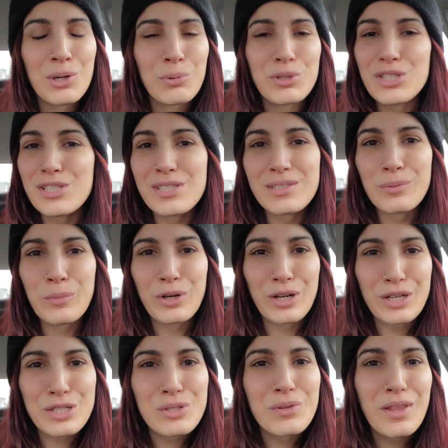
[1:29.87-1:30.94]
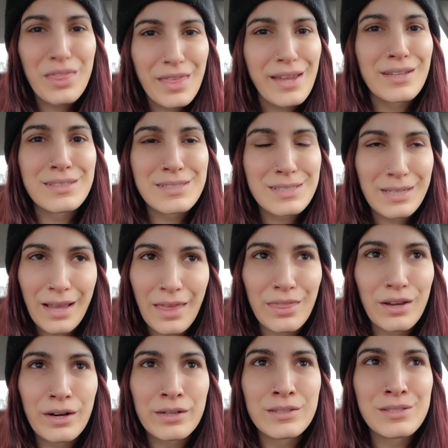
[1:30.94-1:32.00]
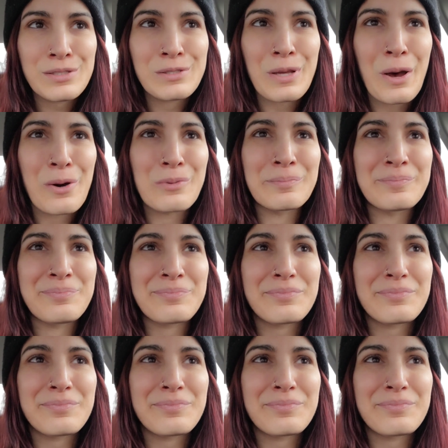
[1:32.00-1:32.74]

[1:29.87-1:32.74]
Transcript: We're just, we're gonna do the things together. So